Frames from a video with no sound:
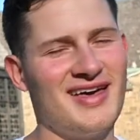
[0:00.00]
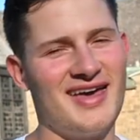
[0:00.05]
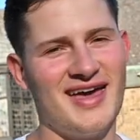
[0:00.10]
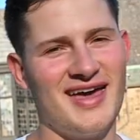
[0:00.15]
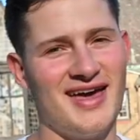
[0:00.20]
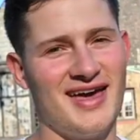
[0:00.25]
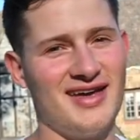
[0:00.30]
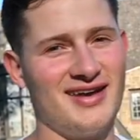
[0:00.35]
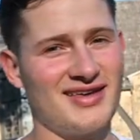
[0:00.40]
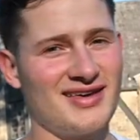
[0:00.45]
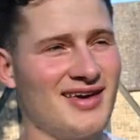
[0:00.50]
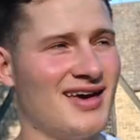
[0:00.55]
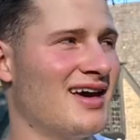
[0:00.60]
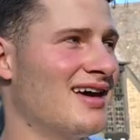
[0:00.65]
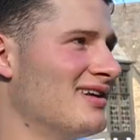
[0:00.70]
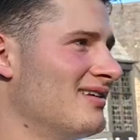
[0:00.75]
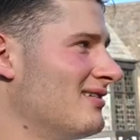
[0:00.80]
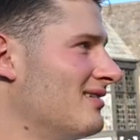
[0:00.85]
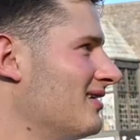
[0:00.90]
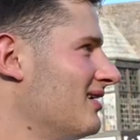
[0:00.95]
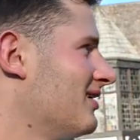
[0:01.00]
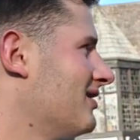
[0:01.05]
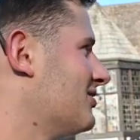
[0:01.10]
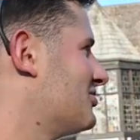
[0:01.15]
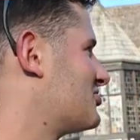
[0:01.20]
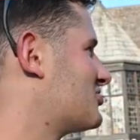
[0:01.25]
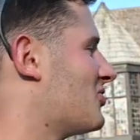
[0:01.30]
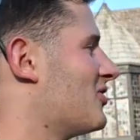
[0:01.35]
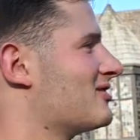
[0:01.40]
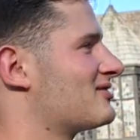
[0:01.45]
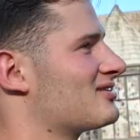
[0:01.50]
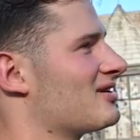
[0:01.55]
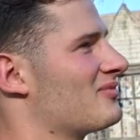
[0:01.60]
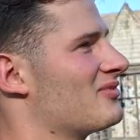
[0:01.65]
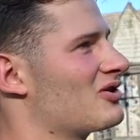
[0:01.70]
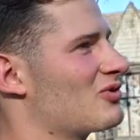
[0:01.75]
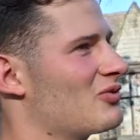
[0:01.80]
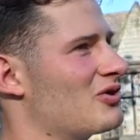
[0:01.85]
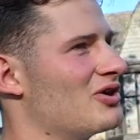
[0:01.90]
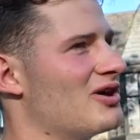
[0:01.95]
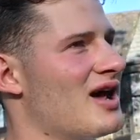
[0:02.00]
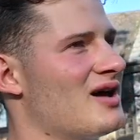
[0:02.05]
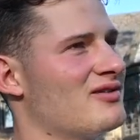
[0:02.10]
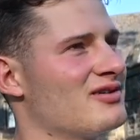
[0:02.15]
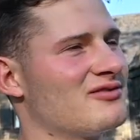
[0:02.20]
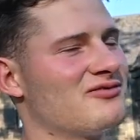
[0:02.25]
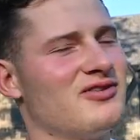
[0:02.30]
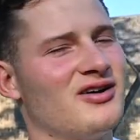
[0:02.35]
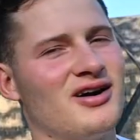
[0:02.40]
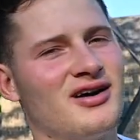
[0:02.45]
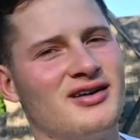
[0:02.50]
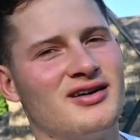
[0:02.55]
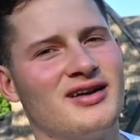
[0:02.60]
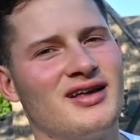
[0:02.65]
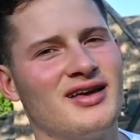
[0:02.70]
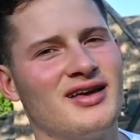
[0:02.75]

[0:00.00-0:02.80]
and again join something where you're having fun